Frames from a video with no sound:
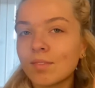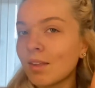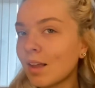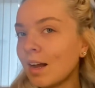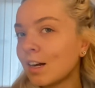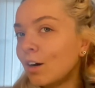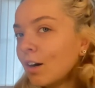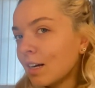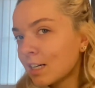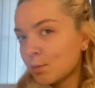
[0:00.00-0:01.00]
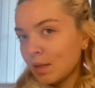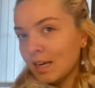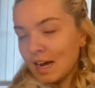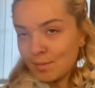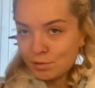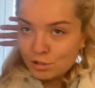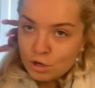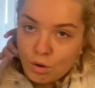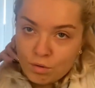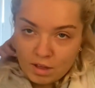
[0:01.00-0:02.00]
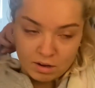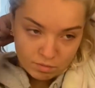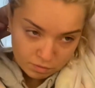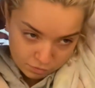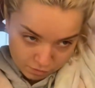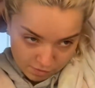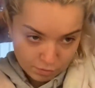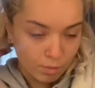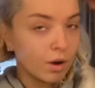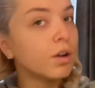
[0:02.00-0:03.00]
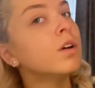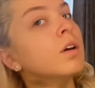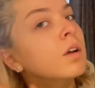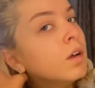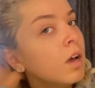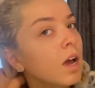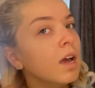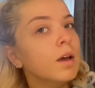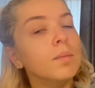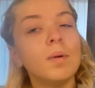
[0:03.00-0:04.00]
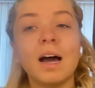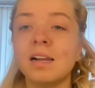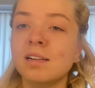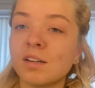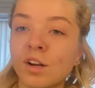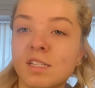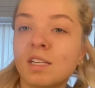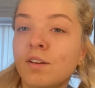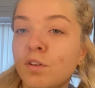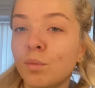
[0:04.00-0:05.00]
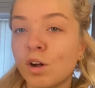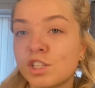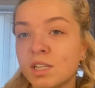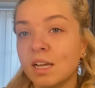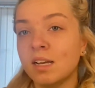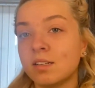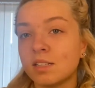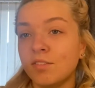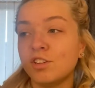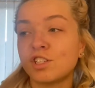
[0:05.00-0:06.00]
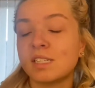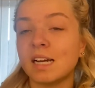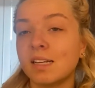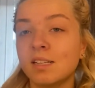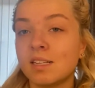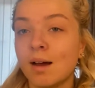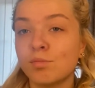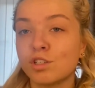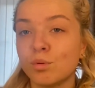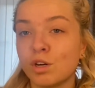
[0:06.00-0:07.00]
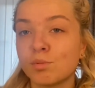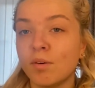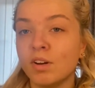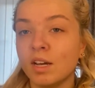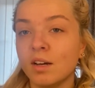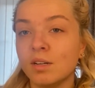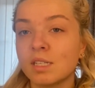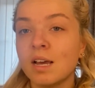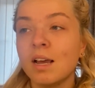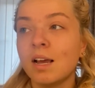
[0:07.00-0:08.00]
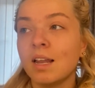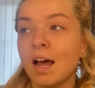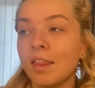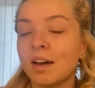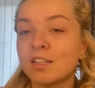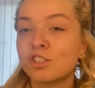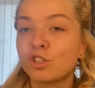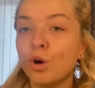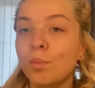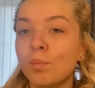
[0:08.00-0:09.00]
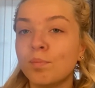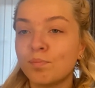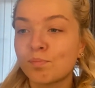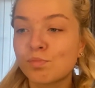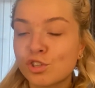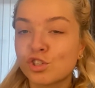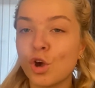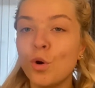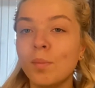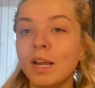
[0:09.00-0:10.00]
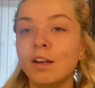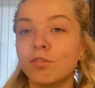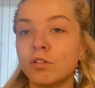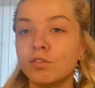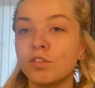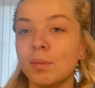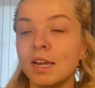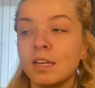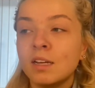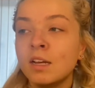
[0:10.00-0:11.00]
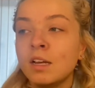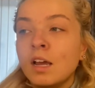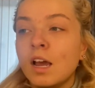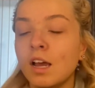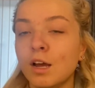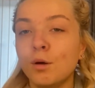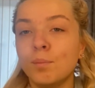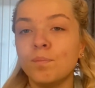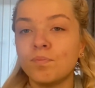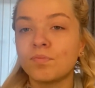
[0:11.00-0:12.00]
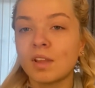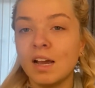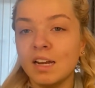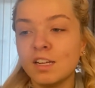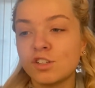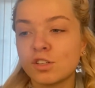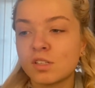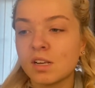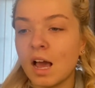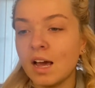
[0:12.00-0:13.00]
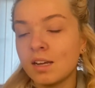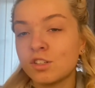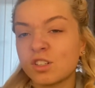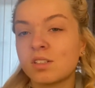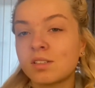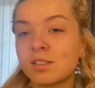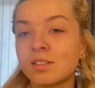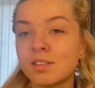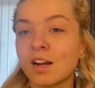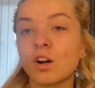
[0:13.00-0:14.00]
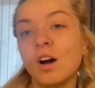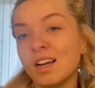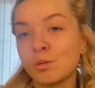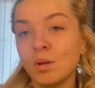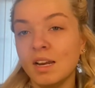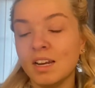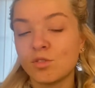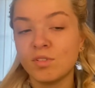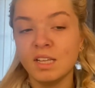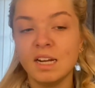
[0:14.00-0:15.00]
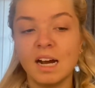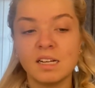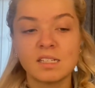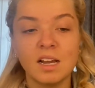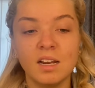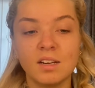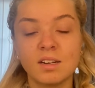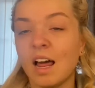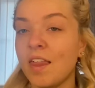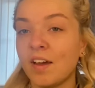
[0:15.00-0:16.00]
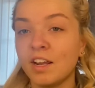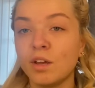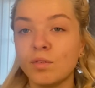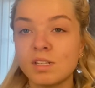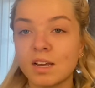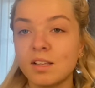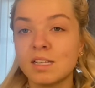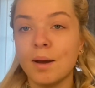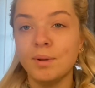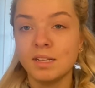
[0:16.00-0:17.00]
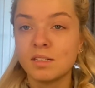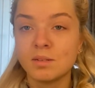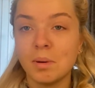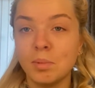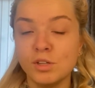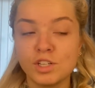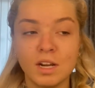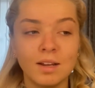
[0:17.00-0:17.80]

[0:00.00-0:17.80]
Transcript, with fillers: I can't explain it. I'm so thankful for everyone. Um, and honestly, if you're watching this, if you're just taking the time just to watch my videos, like that's so, so meaningful for me. Um, and it's just I just I can't explain it's really nice and like thank you for taking the time to listen to my bullshit